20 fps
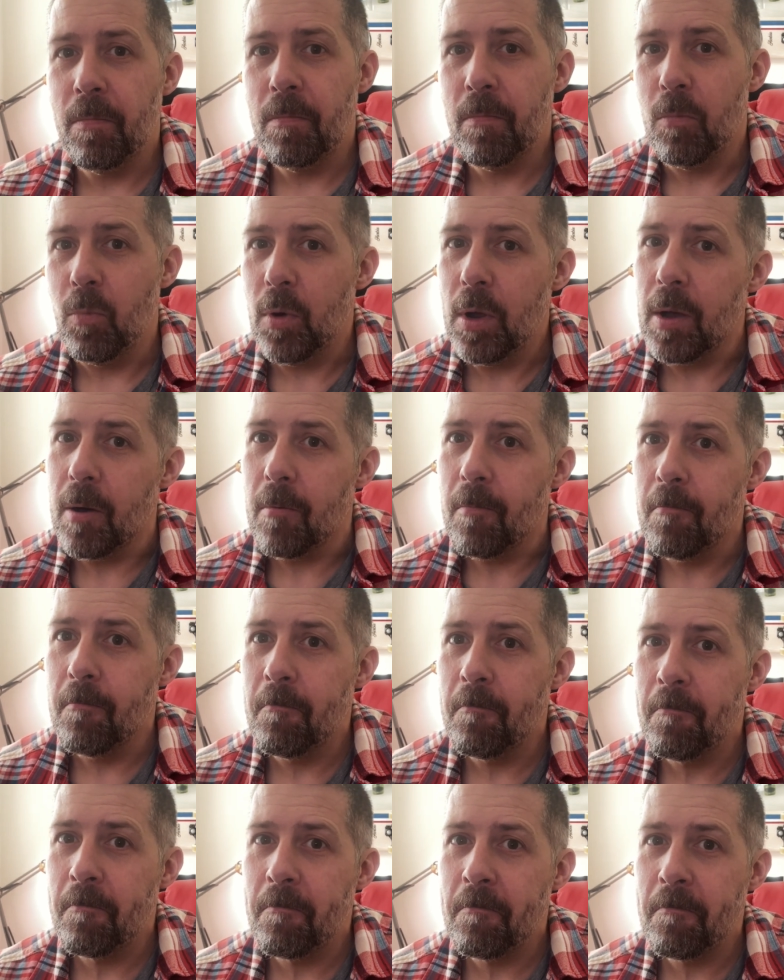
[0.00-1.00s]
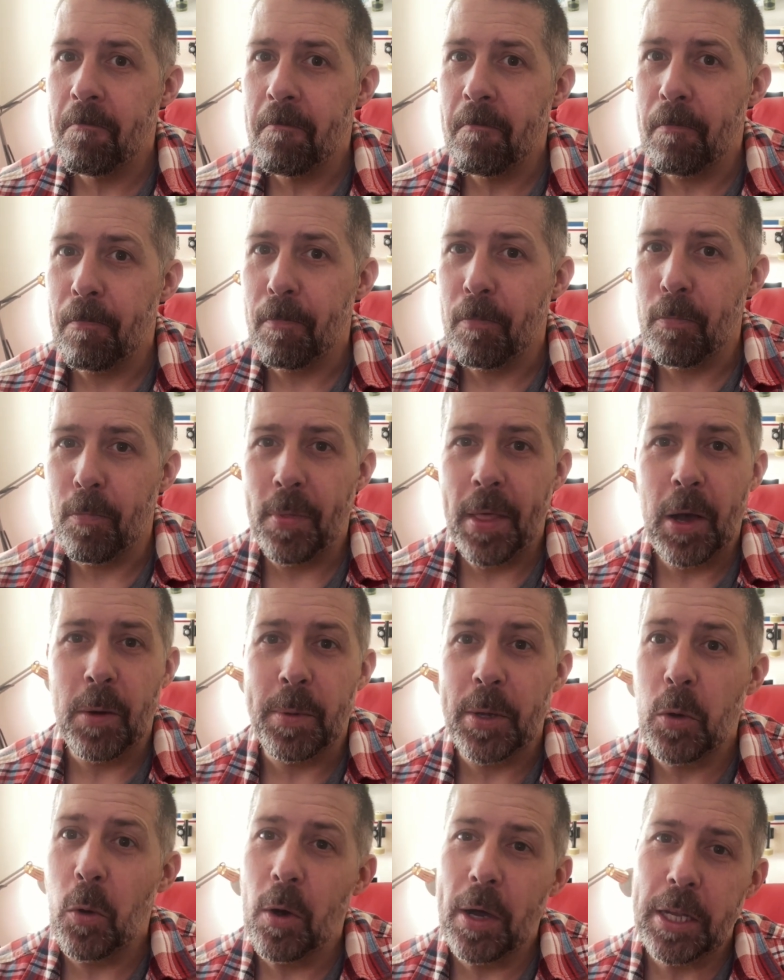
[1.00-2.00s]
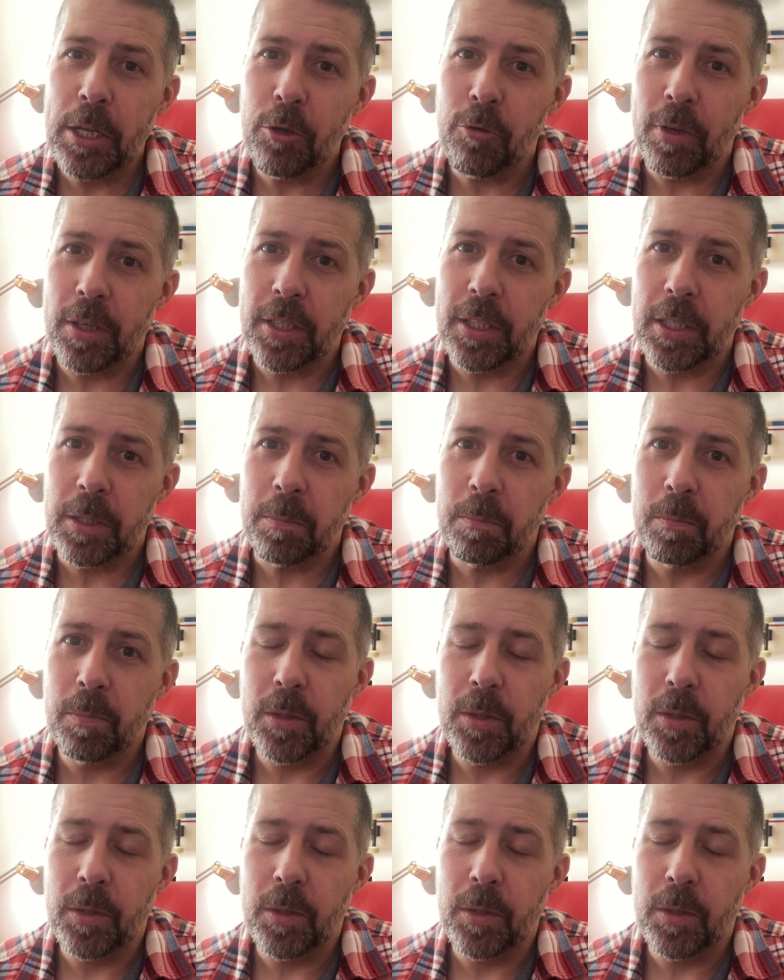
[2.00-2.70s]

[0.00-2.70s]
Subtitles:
wow, that'll be quite interesting.